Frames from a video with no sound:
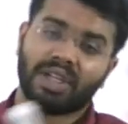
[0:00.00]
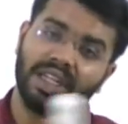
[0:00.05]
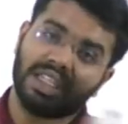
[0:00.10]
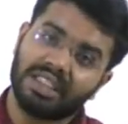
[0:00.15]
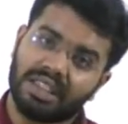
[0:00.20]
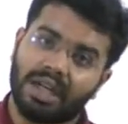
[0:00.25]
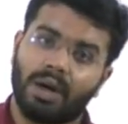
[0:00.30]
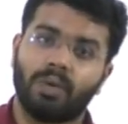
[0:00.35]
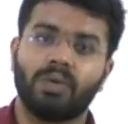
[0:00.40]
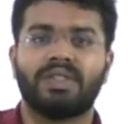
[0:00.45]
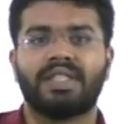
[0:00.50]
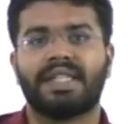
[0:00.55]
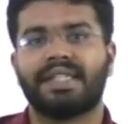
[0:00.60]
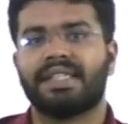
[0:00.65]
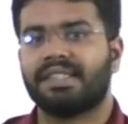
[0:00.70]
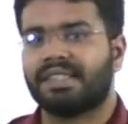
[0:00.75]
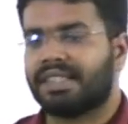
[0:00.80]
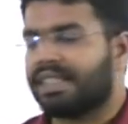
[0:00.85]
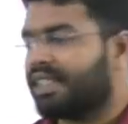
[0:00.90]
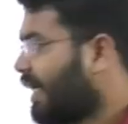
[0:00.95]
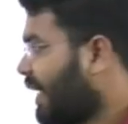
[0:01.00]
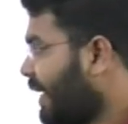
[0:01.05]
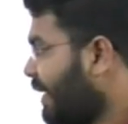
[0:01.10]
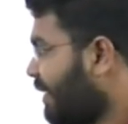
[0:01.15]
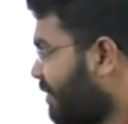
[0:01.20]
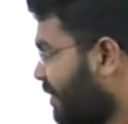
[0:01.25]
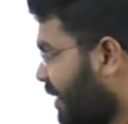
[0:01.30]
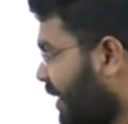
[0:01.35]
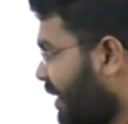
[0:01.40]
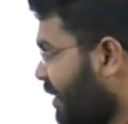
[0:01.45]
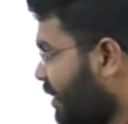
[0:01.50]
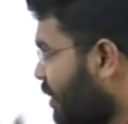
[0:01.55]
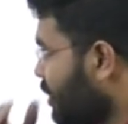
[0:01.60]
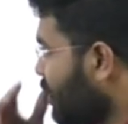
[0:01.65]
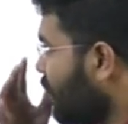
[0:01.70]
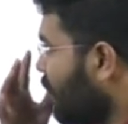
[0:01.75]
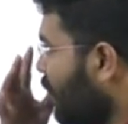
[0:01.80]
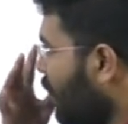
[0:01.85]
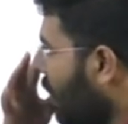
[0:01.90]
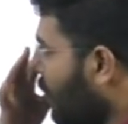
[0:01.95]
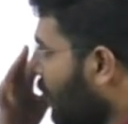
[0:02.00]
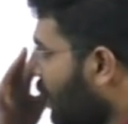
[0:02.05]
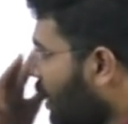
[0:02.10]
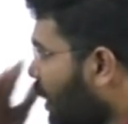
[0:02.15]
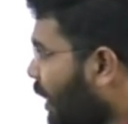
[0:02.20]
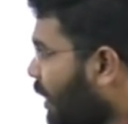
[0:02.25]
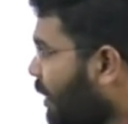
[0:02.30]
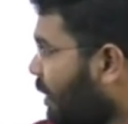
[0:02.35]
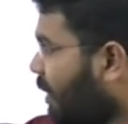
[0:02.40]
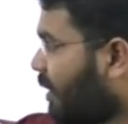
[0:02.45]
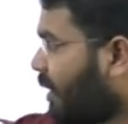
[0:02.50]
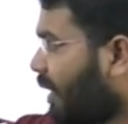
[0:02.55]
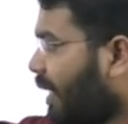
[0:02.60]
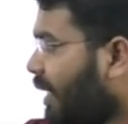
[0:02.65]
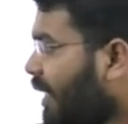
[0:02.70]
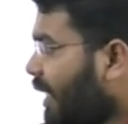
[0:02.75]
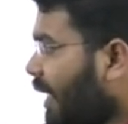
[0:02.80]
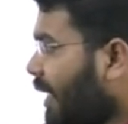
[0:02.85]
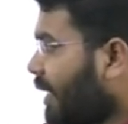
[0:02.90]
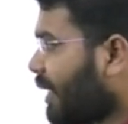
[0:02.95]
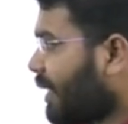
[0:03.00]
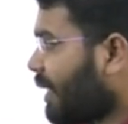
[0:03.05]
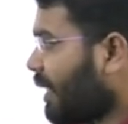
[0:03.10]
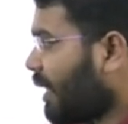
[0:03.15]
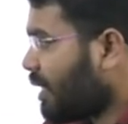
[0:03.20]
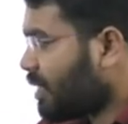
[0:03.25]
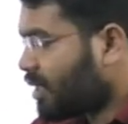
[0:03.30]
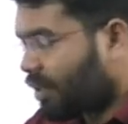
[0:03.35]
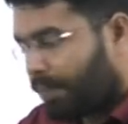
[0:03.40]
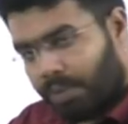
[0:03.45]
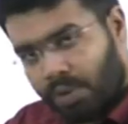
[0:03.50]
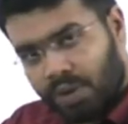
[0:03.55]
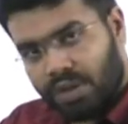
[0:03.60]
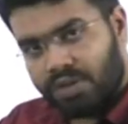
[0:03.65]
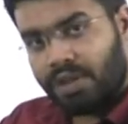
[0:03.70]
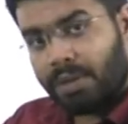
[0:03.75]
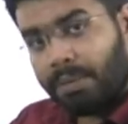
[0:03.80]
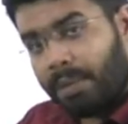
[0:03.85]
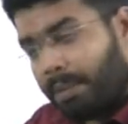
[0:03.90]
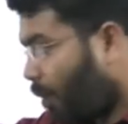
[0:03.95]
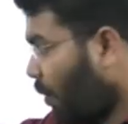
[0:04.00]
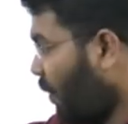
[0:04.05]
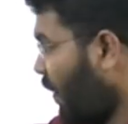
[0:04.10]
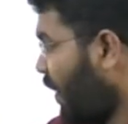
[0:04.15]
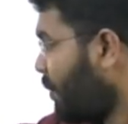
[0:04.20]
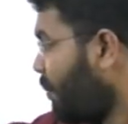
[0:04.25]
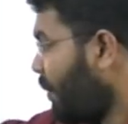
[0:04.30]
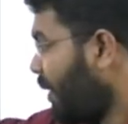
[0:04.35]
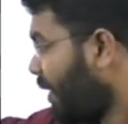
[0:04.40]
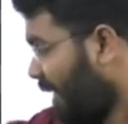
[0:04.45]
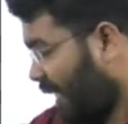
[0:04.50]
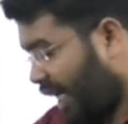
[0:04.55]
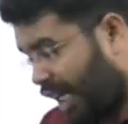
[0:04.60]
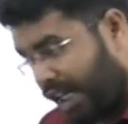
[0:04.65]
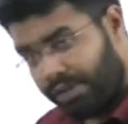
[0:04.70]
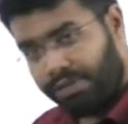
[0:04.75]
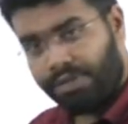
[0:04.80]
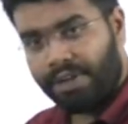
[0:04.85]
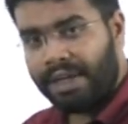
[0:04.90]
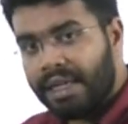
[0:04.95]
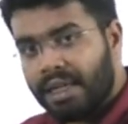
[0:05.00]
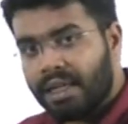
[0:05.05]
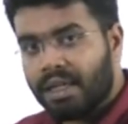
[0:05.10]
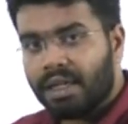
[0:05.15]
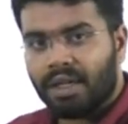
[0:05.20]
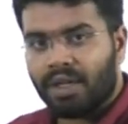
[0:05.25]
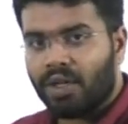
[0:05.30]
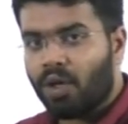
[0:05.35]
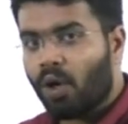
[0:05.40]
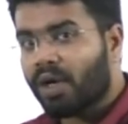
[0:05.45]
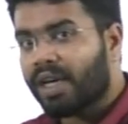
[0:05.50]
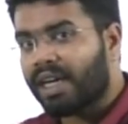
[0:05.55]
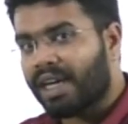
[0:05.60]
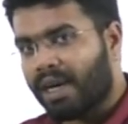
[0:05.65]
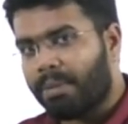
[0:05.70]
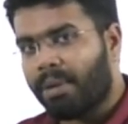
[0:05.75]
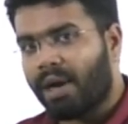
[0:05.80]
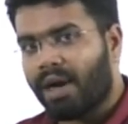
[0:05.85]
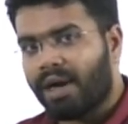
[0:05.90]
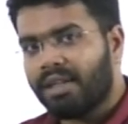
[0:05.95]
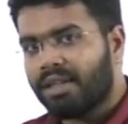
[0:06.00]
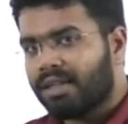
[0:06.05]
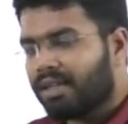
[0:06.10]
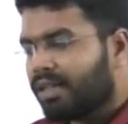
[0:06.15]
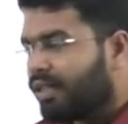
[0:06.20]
well as outside the state, they can trade it. And training and technical support will be provided by Trifed, not NABARD.